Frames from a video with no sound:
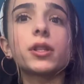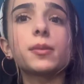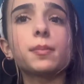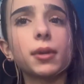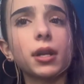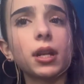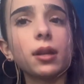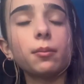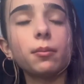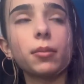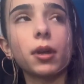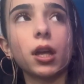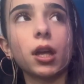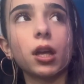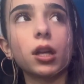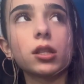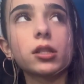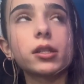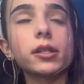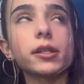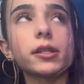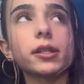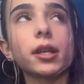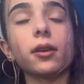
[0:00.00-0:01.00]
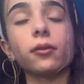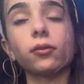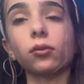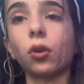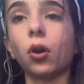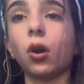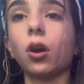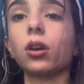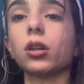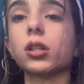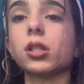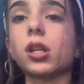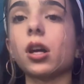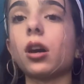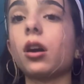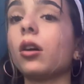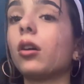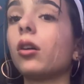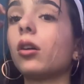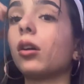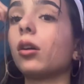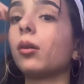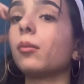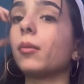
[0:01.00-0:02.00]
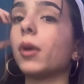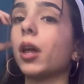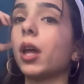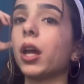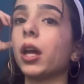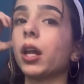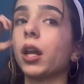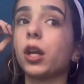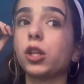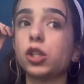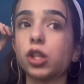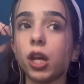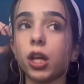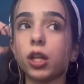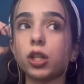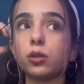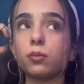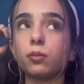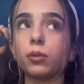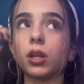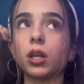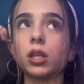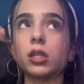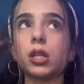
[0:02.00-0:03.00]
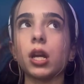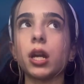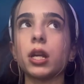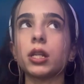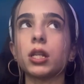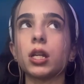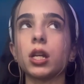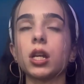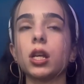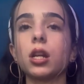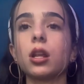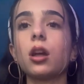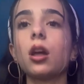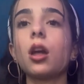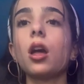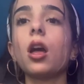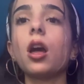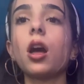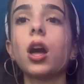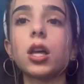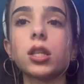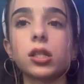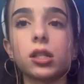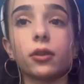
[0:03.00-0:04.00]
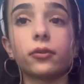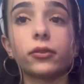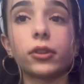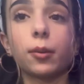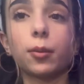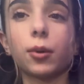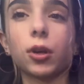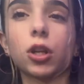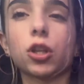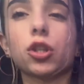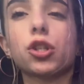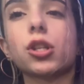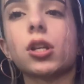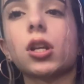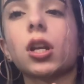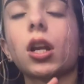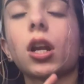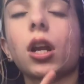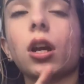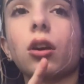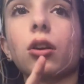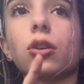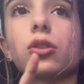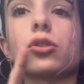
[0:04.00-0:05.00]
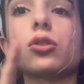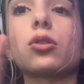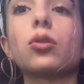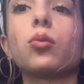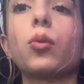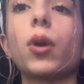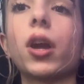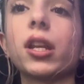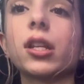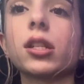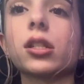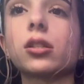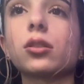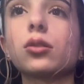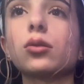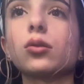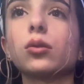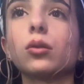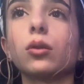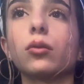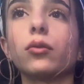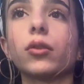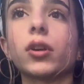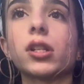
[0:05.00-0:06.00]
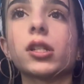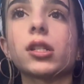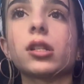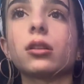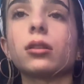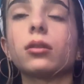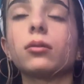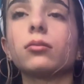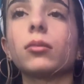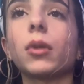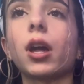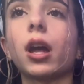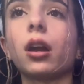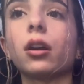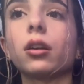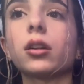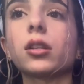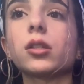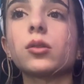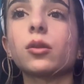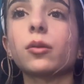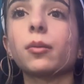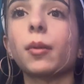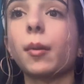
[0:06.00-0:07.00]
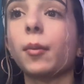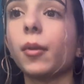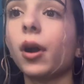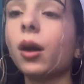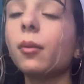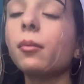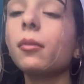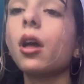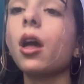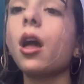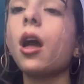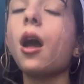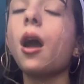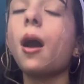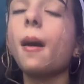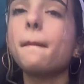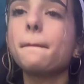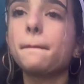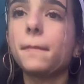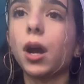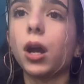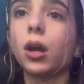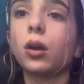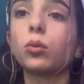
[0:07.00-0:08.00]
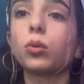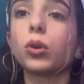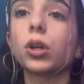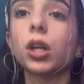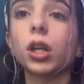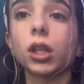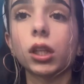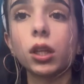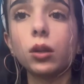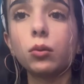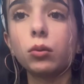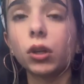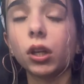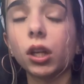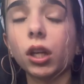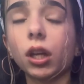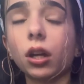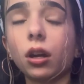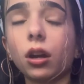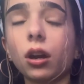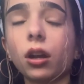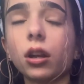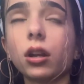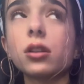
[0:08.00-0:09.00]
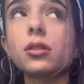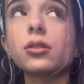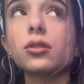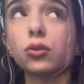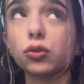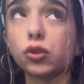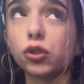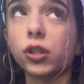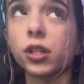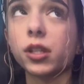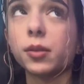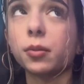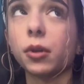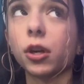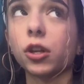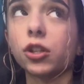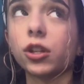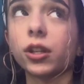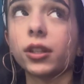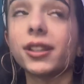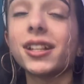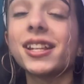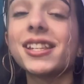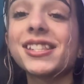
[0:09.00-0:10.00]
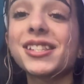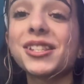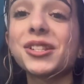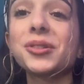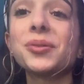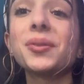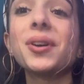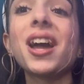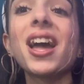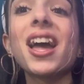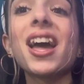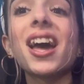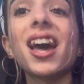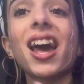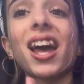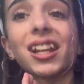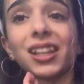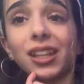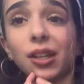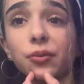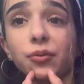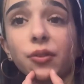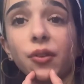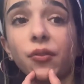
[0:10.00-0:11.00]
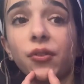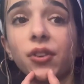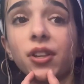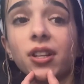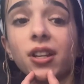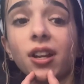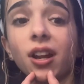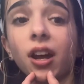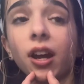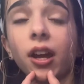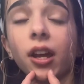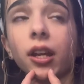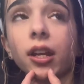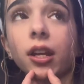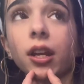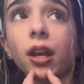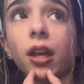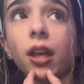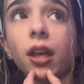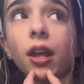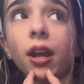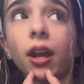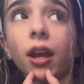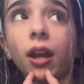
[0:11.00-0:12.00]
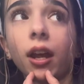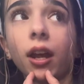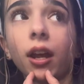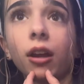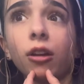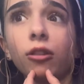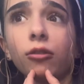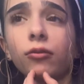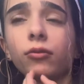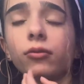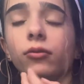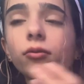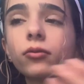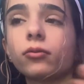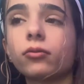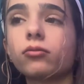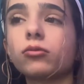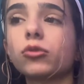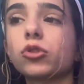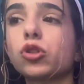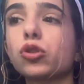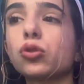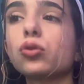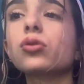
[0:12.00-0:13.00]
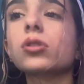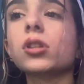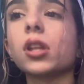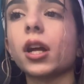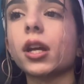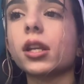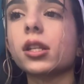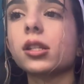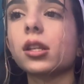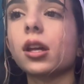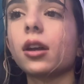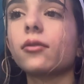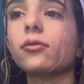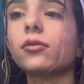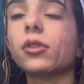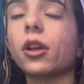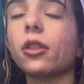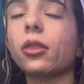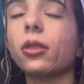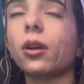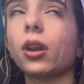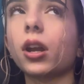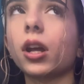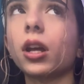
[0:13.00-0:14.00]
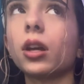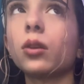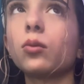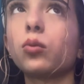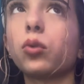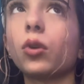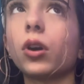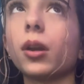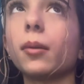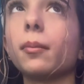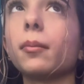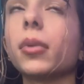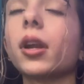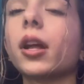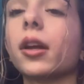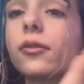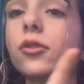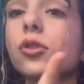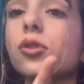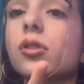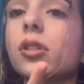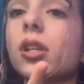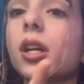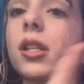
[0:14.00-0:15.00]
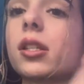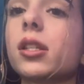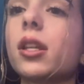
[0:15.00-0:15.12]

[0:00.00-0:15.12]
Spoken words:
been a bit since I vlogged, and I changed because I did a self-tape audition, and I also went to run some errands with my mom. But we're currently working on a social studies project. It's due 11:59, and I have 2 slides left. I thought I had 1, but I have 2 slides